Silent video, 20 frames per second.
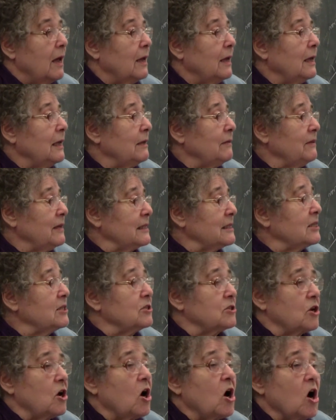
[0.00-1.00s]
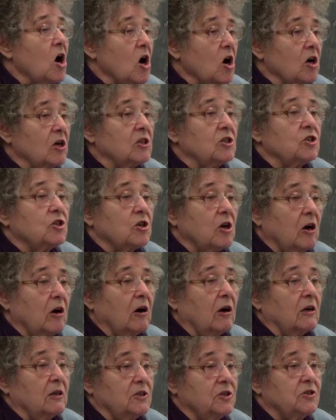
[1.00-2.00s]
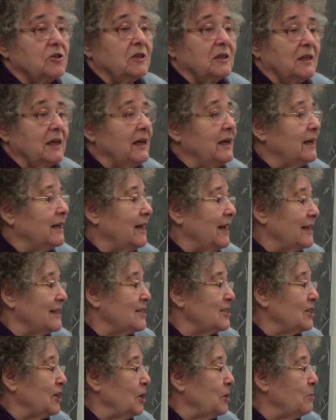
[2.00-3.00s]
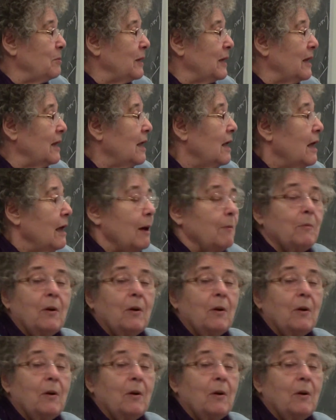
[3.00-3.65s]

This is a hard charge to lay against anybody.